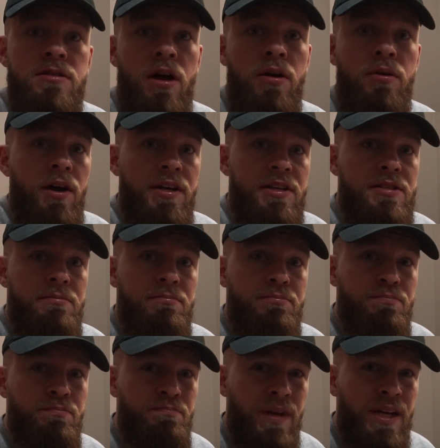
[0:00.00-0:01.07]
so I need to
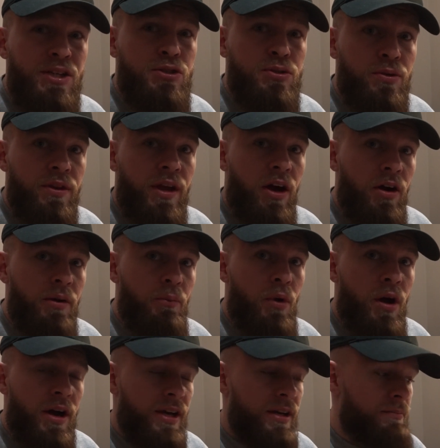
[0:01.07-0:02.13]
make sure that I'm
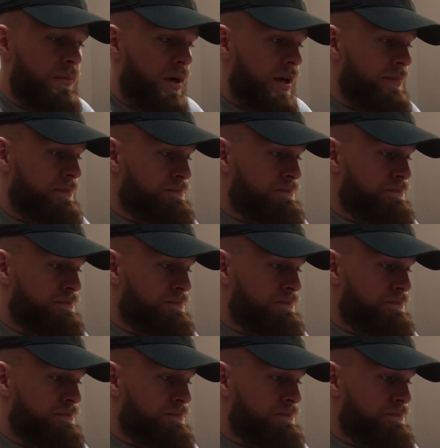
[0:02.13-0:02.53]
working my